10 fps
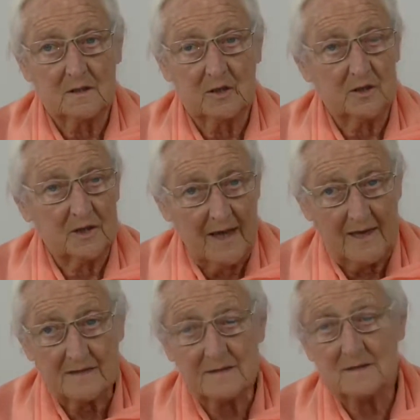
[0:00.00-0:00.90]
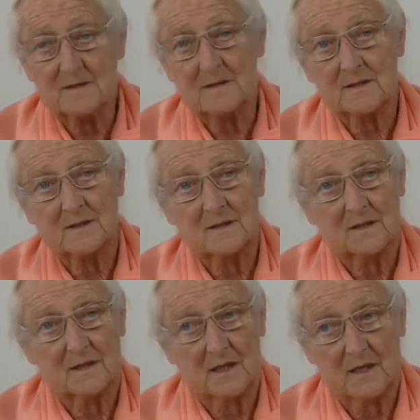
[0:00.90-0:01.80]
on land
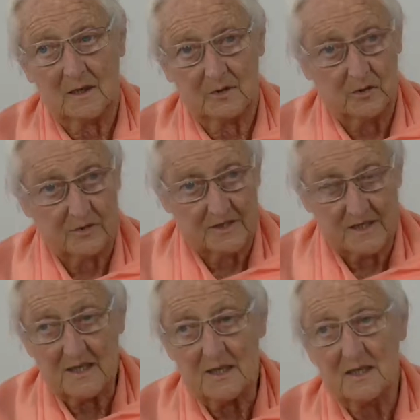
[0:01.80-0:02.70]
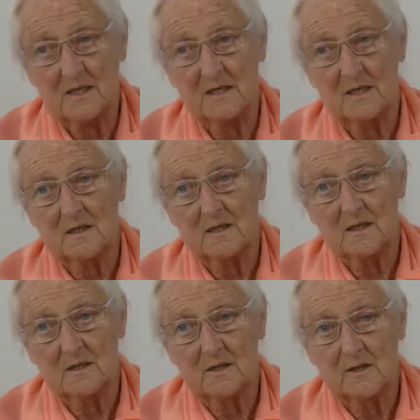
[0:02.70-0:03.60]
and on sea,
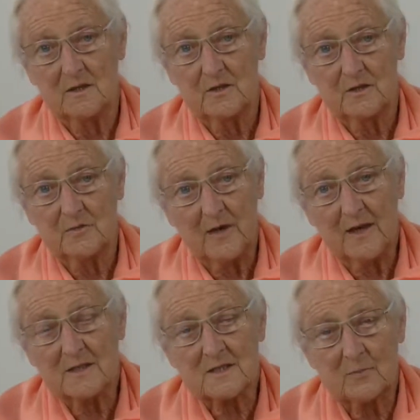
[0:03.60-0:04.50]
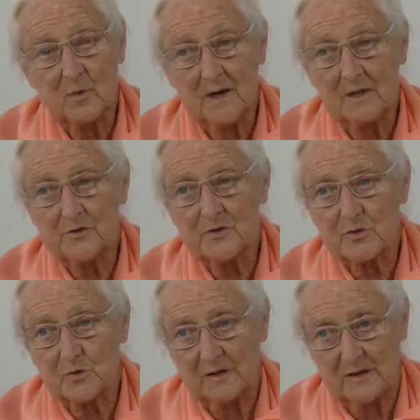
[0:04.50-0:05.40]
to find somewhere else
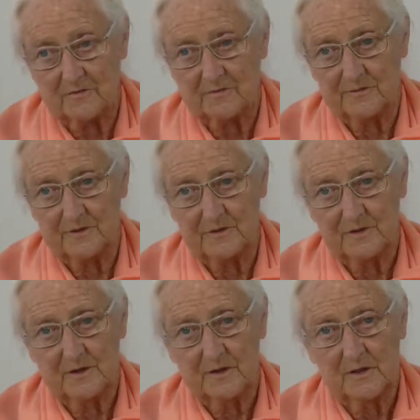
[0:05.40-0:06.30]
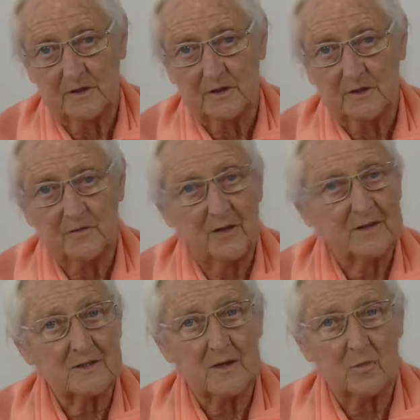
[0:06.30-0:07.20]
to live, to
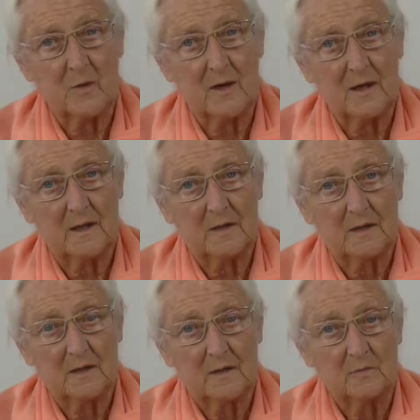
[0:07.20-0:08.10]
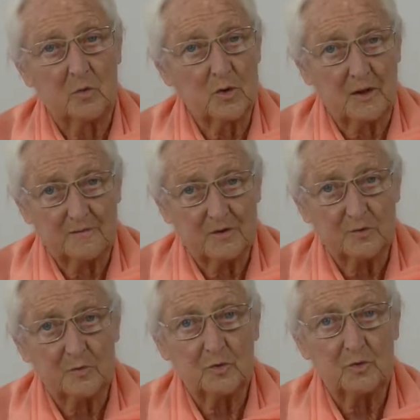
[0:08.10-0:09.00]
find somewhere more
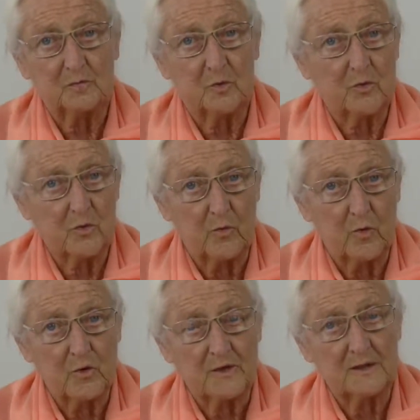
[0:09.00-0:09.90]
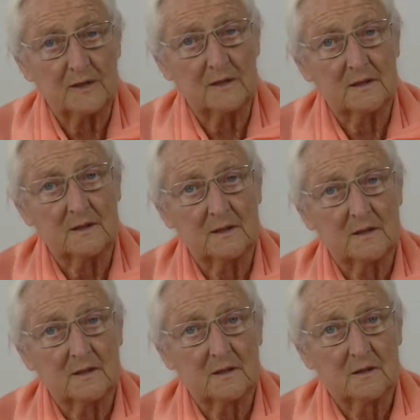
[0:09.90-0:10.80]
comfortable, more rewarding,
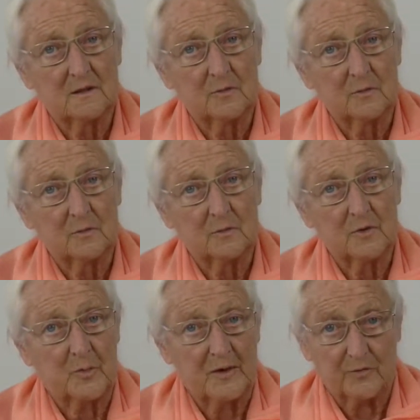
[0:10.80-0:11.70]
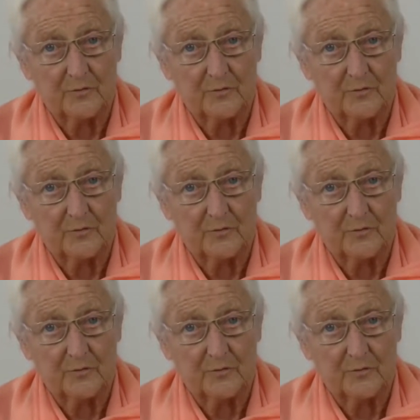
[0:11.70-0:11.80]
with better